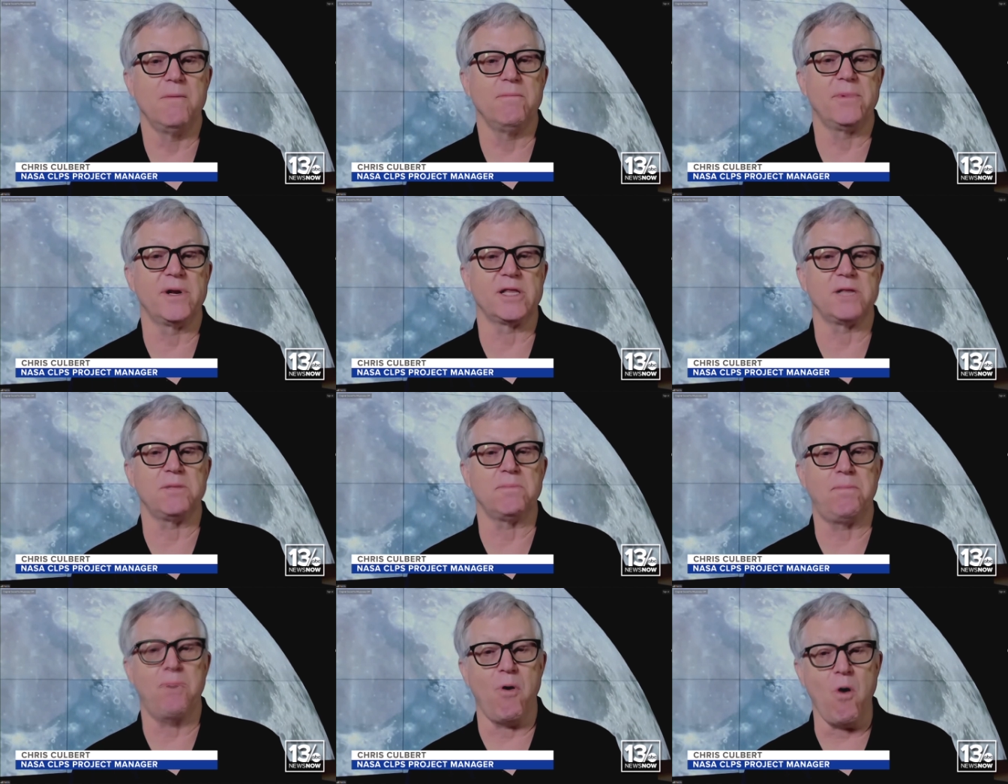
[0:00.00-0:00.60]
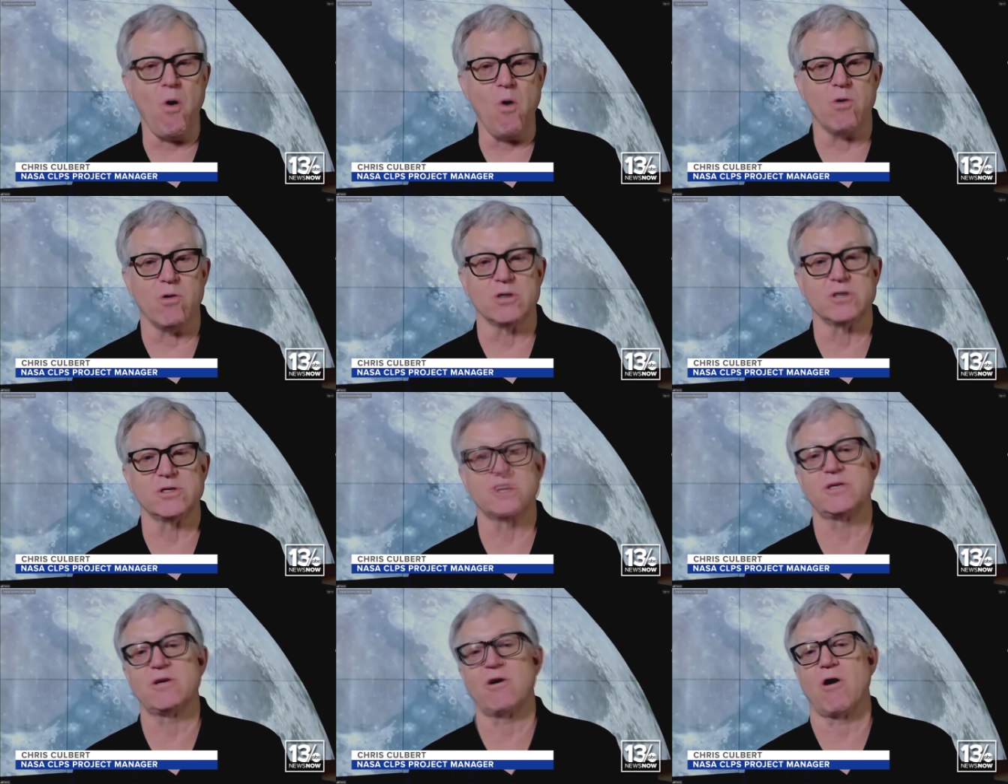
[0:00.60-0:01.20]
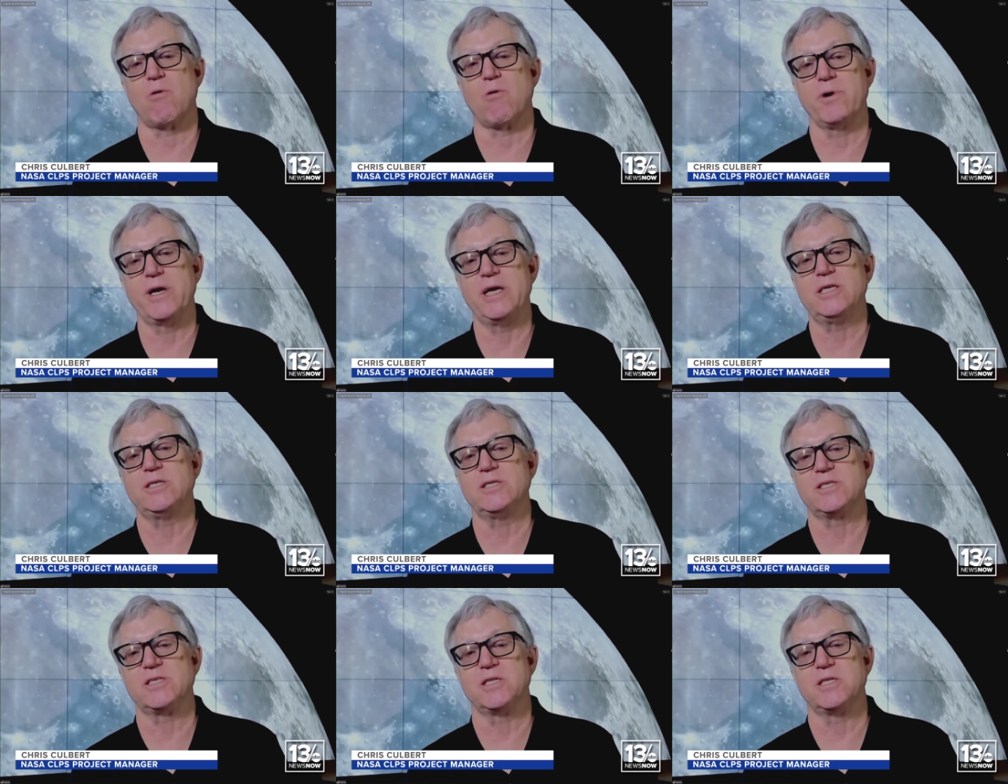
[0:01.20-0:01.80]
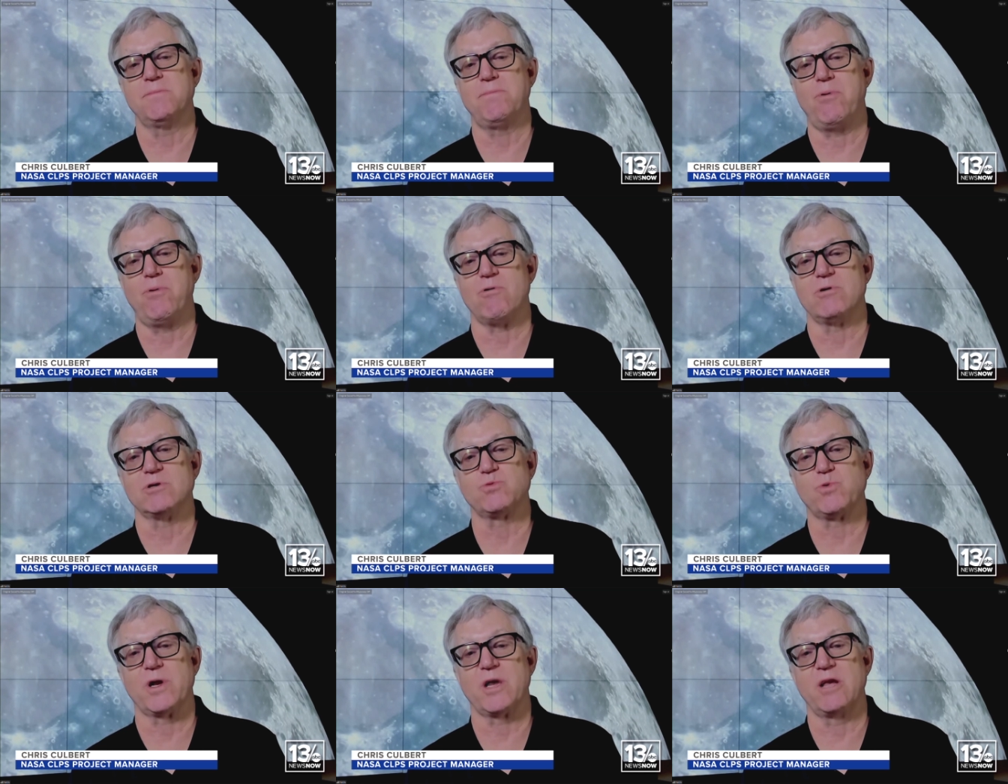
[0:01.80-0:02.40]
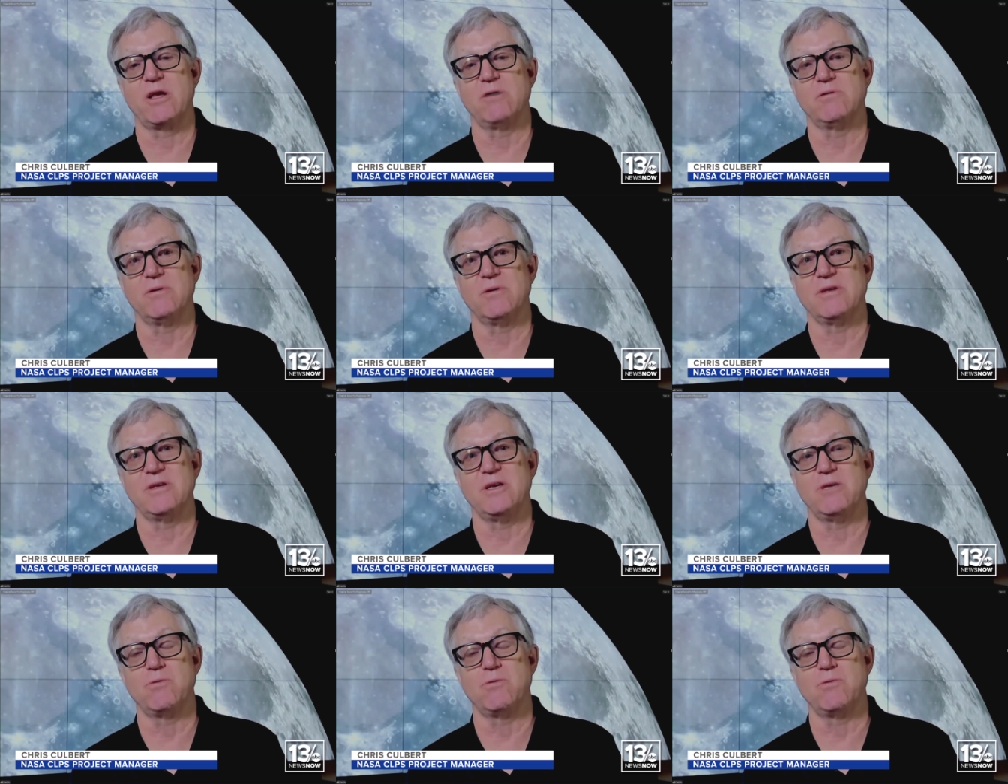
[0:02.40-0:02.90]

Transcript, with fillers: But at the poles, there are regions in the poles where you,